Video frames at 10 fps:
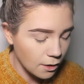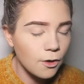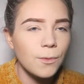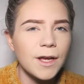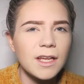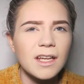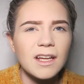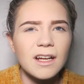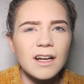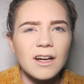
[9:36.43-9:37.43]
Oh
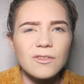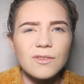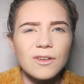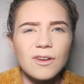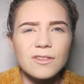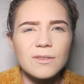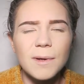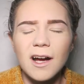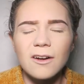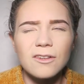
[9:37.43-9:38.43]
wait, I forgot to
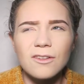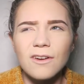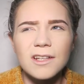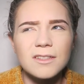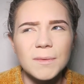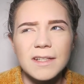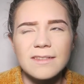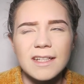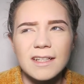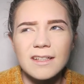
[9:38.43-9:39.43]
powder the rest of my
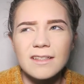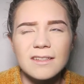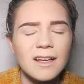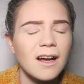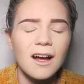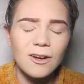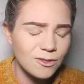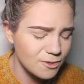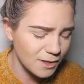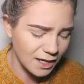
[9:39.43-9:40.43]
face. I'll
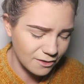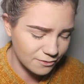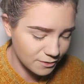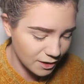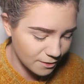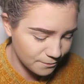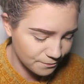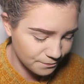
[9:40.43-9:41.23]
do it after.